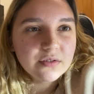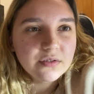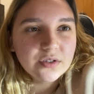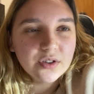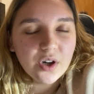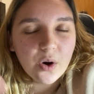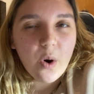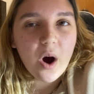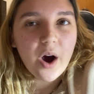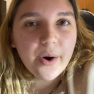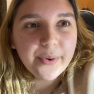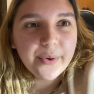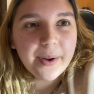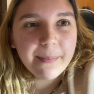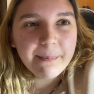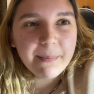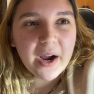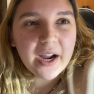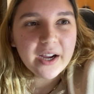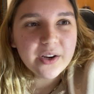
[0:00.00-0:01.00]
go out
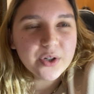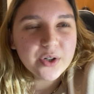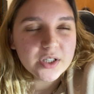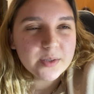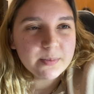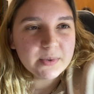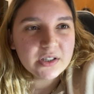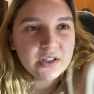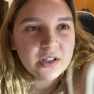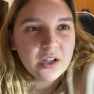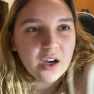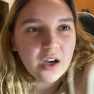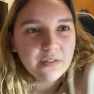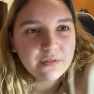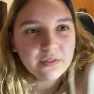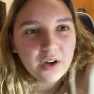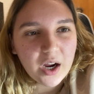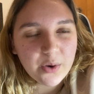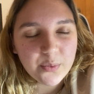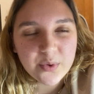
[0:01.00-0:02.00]
and buy christmas
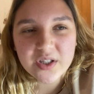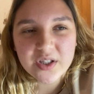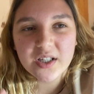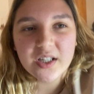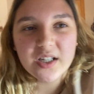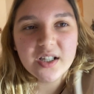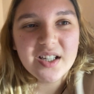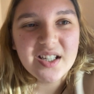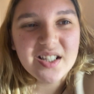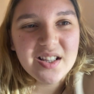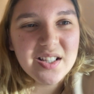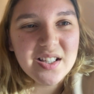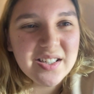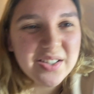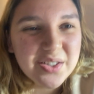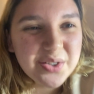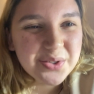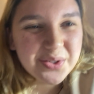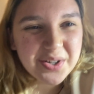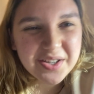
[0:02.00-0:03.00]
stuff i wasn't in the
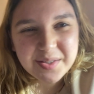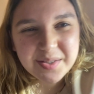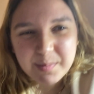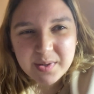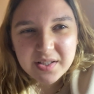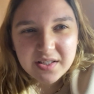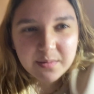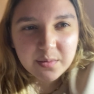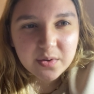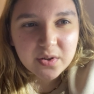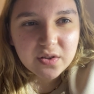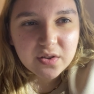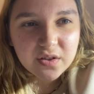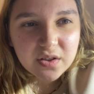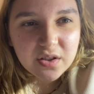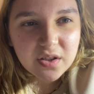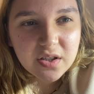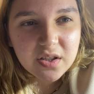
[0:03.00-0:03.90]
christmas mood